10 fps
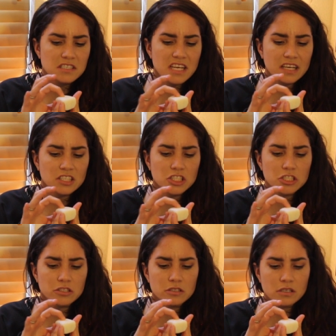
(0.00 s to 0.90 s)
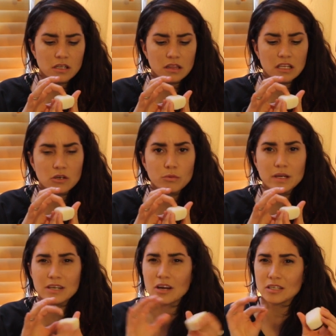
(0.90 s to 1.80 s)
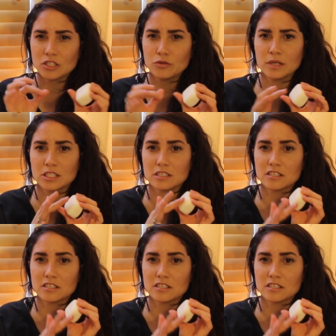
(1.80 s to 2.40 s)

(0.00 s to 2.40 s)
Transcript: texture a little bit, not too much.